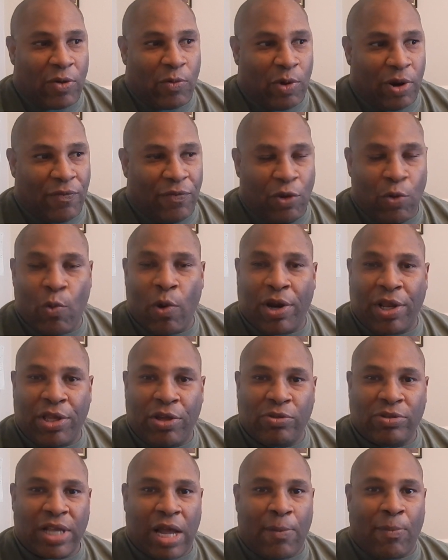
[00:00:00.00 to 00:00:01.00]
well, if you want to
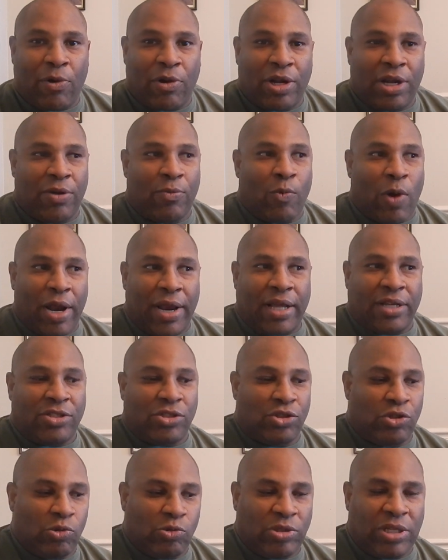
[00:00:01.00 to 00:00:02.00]
use outboard gear, why not
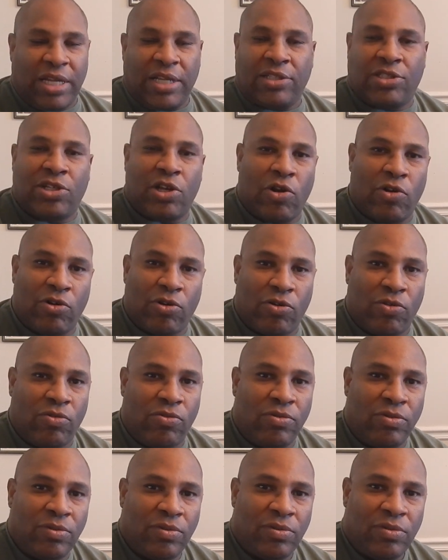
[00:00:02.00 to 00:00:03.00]
just use the internal
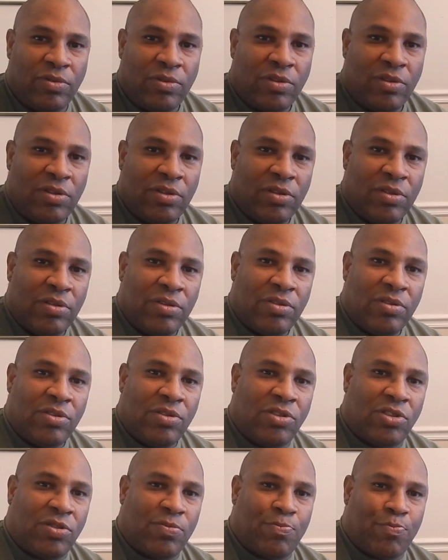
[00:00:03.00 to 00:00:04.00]

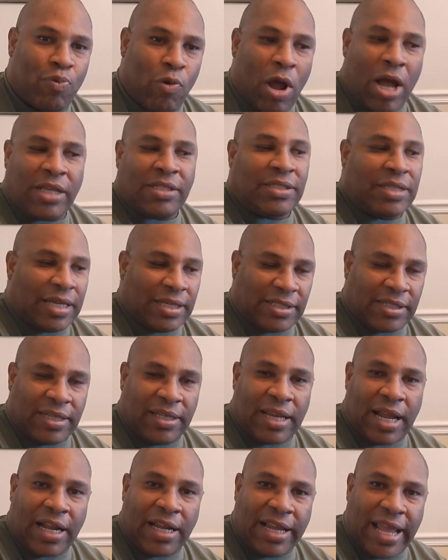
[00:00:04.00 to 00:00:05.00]
processing
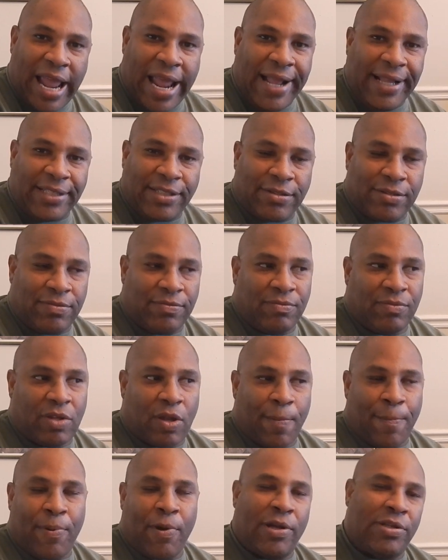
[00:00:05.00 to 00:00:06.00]
like gates,
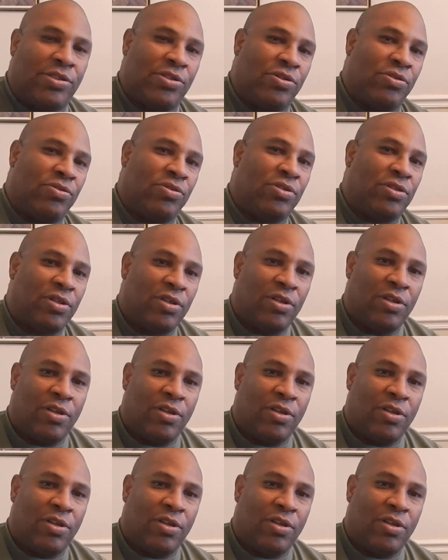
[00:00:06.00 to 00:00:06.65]
compressors?